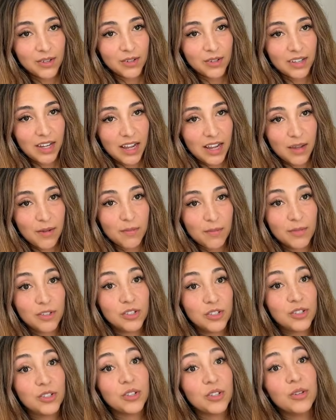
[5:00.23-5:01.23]
So
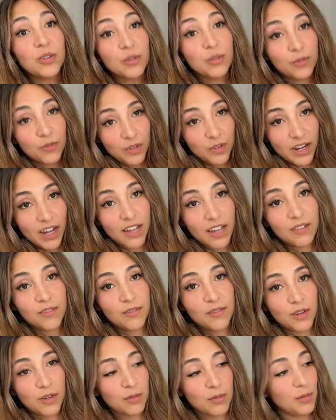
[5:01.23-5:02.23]
I'm due for
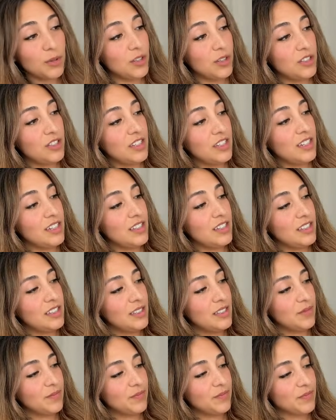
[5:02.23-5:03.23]
headphone
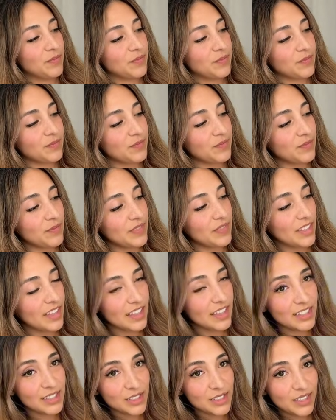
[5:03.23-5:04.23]
purchase.
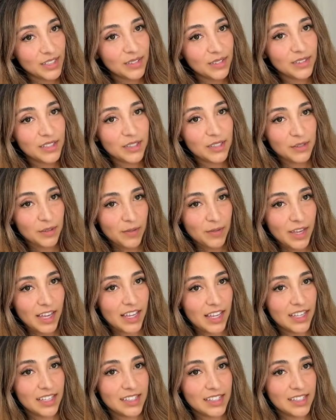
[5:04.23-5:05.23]
This cute
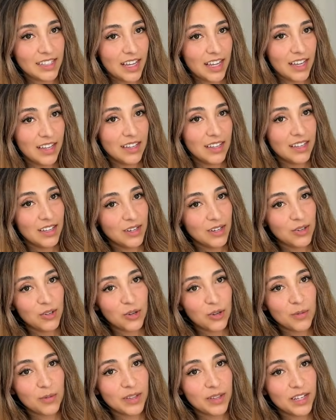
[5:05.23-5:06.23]
little case that
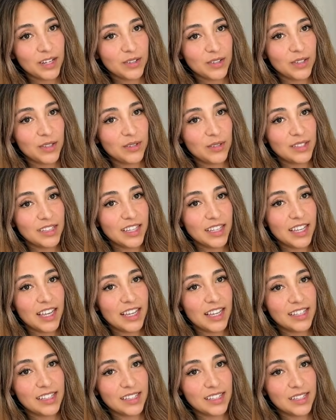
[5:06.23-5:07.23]
normally I don't use
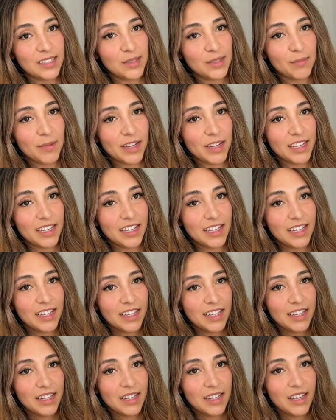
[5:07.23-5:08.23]
the cases,
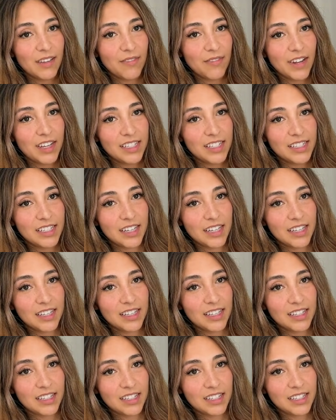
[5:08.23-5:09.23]
but if I
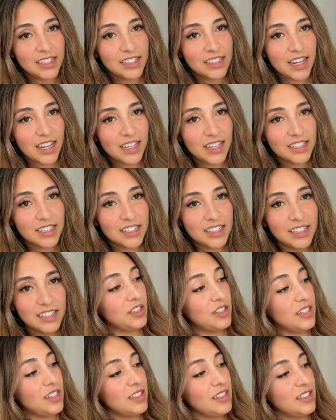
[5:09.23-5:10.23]
did decide to
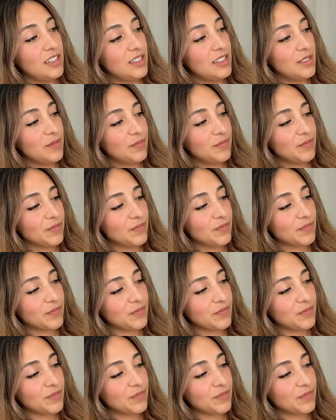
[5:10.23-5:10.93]
purchase.